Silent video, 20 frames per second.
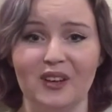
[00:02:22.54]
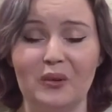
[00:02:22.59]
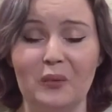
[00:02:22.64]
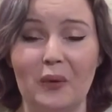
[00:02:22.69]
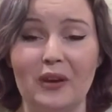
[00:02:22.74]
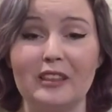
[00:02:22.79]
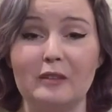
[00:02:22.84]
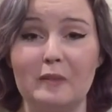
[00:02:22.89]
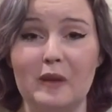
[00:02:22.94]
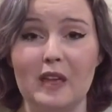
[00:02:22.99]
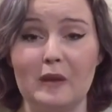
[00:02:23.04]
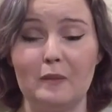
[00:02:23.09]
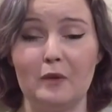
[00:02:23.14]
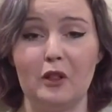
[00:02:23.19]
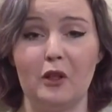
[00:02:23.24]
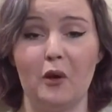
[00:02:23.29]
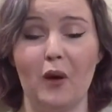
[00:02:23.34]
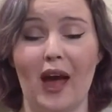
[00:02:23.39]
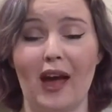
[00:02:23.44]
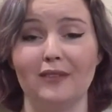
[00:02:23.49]
We're the
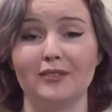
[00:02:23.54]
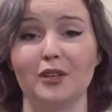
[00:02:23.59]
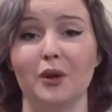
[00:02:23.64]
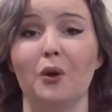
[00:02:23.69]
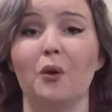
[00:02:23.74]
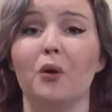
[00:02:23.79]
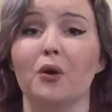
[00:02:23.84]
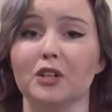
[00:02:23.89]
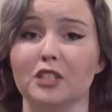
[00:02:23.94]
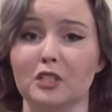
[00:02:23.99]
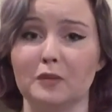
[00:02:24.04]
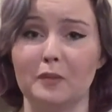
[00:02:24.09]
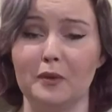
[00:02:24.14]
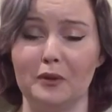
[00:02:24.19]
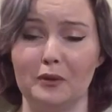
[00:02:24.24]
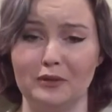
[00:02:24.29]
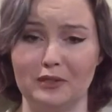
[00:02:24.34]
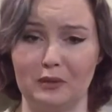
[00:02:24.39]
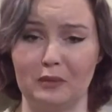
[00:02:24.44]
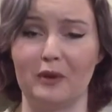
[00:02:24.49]
people who have to hoard
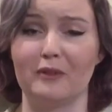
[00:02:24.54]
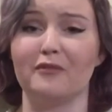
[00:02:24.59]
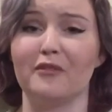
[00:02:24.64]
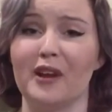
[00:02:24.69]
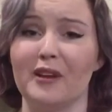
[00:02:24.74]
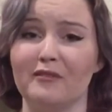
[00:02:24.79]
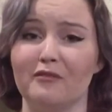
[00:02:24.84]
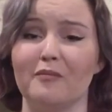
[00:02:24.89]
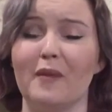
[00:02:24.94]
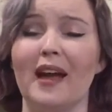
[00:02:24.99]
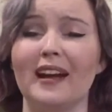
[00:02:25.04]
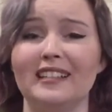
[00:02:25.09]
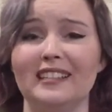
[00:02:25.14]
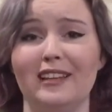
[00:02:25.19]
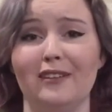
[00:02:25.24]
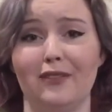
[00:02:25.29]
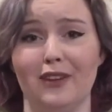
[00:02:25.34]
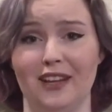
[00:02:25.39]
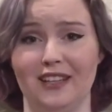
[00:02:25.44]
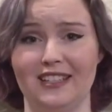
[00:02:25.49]
spoons and refrain from
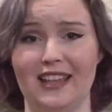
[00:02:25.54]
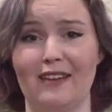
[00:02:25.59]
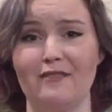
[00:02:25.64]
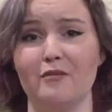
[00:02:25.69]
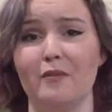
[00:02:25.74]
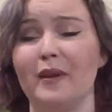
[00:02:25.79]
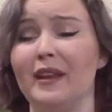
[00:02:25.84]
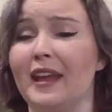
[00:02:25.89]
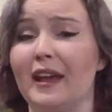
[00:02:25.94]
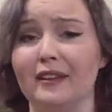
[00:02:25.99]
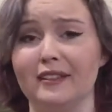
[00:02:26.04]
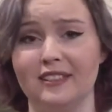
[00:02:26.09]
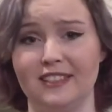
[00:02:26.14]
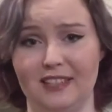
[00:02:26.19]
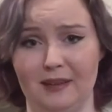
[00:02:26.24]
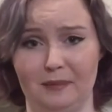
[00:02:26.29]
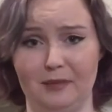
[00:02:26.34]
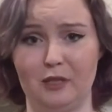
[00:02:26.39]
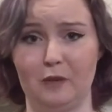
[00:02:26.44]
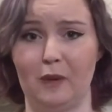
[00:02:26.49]
activities everybody else
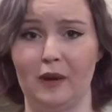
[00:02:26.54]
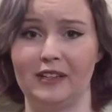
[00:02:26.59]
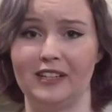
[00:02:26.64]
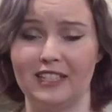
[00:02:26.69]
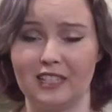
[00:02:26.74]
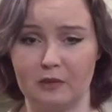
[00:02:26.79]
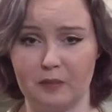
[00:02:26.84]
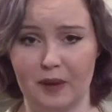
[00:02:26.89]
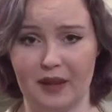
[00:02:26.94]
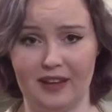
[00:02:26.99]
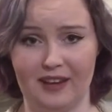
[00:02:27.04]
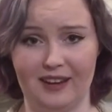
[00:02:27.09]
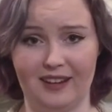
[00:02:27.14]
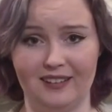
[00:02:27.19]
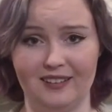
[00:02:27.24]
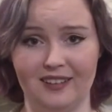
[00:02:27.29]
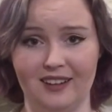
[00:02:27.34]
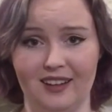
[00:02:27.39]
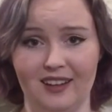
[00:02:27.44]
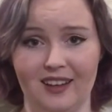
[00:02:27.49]
seems to participate
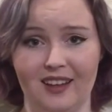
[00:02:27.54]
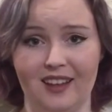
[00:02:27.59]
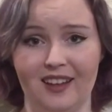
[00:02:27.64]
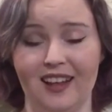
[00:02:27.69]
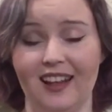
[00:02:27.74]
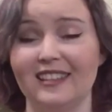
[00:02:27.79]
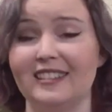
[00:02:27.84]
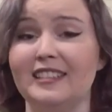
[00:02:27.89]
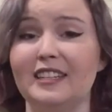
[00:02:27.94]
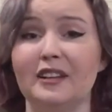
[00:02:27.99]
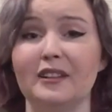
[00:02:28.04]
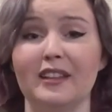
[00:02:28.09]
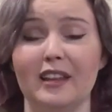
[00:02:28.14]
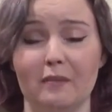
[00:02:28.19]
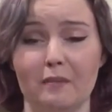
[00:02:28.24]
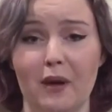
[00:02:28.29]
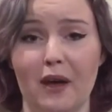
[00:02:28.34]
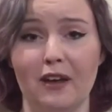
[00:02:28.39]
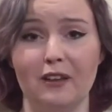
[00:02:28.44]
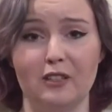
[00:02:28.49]
in. It's nearly
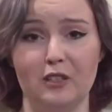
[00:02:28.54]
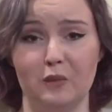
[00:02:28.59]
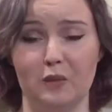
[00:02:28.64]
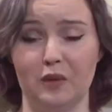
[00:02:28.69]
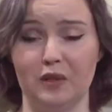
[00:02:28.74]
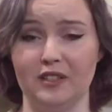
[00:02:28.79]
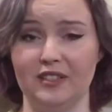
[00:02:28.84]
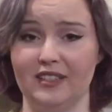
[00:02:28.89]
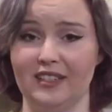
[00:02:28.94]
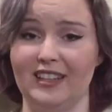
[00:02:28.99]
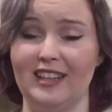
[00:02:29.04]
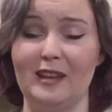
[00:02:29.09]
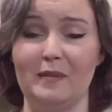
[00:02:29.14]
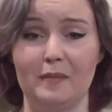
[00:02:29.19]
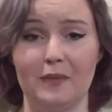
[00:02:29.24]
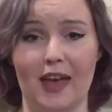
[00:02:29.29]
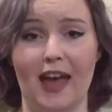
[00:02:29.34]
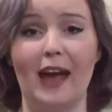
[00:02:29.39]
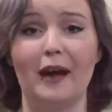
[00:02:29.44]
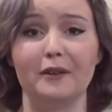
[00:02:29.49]
impossible to
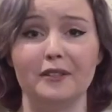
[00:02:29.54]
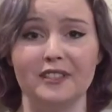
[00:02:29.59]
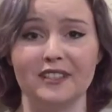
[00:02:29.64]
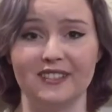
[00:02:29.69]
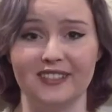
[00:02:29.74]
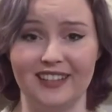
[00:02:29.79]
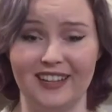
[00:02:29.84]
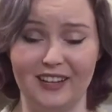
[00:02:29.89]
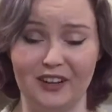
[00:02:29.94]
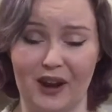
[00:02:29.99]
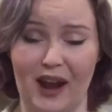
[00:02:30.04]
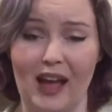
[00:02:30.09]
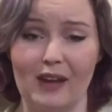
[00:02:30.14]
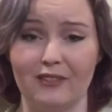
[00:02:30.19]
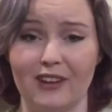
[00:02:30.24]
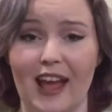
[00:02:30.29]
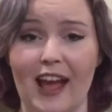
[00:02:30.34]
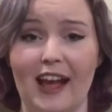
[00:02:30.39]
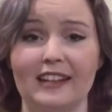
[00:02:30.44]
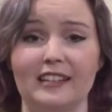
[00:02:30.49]
keep the house clean or
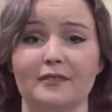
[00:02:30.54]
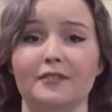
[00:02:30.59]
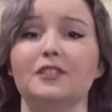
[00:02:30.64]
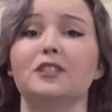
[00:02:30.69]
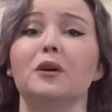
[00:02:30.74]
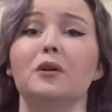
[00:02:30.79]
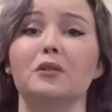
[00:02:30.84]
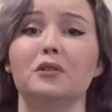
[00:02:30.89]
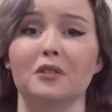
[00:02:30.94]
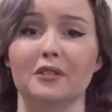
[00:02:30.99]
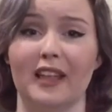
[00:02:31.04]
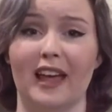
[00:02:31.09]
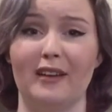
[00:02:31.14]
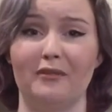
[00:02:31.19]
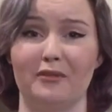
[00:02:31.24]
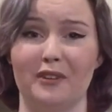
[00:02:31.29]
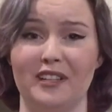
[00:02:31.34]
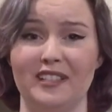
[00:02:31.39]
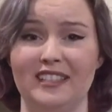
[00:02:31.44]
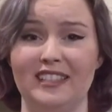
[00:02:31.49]
have an active social
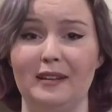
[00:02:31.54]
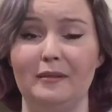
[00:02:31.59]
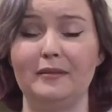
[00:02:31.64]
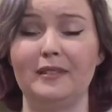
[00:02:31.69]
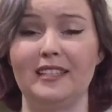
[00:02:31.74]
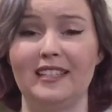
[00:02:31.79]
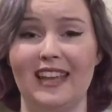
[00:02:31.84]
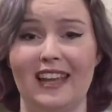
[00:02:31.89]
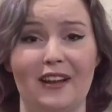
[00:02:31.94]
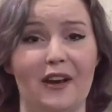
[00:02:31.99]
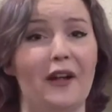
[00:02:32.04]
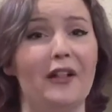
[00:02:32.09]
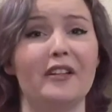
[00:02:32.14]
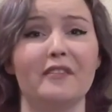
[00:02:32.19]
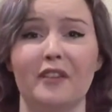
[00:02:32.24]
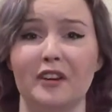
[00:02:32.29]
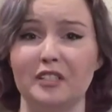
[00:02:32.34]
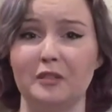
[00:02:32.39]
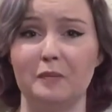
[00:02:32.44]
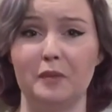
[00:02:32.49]
life when it seems to take all
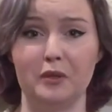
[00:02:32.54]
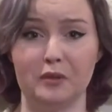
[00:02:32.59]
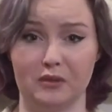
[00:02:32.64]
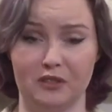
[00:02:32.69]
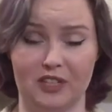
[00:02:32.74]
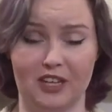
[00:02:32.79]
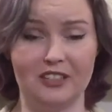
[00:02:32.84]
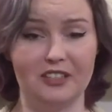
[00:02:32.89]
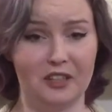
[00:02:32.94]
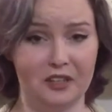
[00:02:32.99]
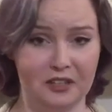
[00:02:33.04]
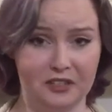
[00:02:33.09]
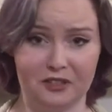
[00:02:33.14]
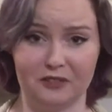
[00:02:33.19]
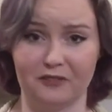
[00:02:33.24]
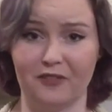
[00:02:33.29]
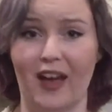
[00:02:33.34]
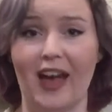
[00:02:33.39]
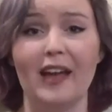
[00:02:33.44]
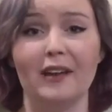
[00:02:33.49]
of our spoons just to
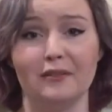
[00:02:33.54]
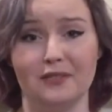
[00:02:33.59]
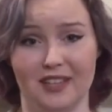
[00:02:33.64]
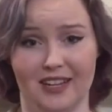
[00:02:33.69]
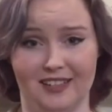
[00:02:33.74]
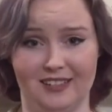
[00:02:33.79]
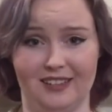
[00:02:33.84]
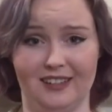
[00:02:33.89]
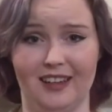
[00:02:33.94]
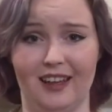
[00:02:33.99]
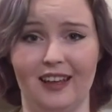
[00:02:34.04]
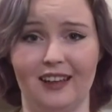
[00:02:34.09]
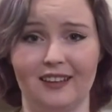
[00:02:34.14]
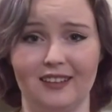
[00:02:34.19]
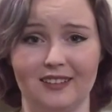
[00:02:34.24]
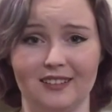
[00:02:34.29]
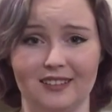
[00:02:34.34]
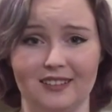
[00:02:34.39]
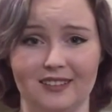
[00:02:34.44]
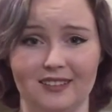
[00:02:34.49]
survive day to day.
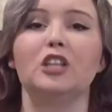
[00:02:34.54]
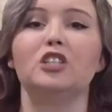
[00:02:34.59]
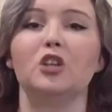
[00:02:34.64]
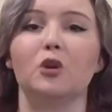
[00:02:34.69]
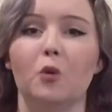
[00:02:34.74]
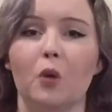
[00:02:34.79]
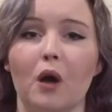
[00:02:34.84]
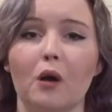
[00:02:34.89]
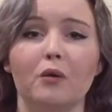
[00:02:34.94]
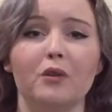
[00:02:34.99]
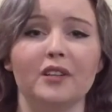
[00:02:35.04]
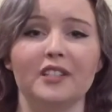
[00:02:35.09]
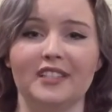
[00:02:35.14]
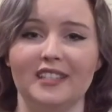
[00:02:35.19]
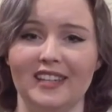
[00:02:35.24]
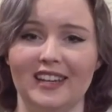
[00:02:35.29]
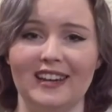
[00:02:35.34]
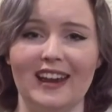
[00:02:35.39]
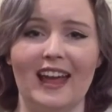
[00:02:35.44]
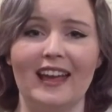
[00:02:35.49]
To quote
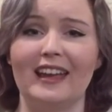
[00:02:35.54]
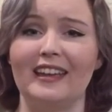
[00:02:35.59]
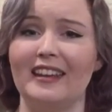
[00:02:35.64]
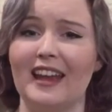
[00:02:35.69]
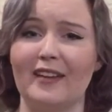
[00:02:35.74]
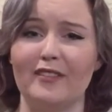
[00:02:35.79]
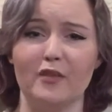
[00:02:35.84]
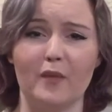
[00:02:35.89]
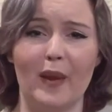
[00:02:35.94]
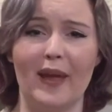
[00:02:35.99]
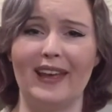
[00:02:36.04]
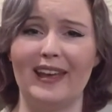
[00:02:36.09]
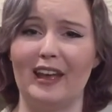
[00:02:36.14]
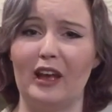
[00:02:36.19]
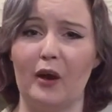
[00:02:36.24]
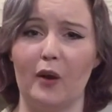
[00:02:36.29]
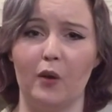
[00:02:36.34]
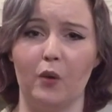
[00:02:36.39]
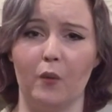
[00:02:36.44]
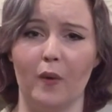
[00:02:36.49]
Christine, "I can never make it
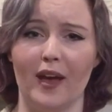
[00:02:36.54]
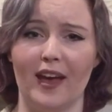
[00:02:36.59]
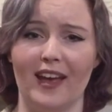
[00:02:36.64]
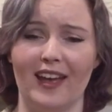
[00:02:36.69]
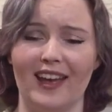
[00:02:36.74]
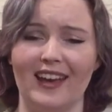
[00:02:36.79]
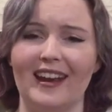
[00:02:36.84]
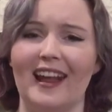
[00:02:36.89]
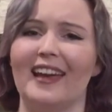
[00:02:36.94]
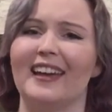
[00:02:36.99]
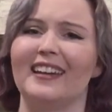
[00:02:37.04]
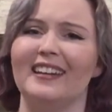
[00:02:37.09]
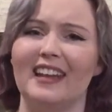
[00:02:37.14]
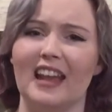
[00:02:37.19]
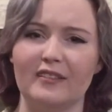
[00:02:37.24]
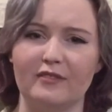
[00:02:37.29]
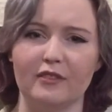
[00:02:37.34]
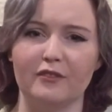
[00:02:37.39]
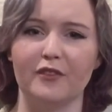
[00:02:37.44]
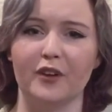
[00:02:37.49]
go away and I can
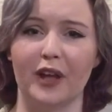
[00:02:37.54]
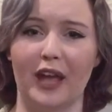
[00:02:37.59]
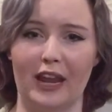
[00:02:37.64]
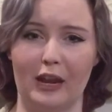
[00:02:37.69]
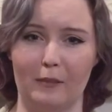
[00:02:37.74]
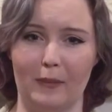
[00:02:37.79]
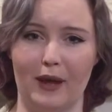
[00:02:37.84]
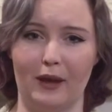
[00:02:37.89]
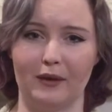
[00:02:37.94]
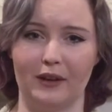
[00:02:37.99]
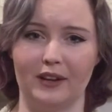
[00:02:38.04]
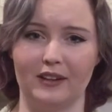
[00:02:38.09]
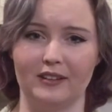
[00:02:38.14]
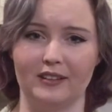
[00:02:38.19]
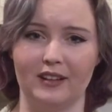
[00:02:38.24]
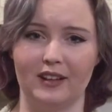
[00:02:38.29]
never forget about it.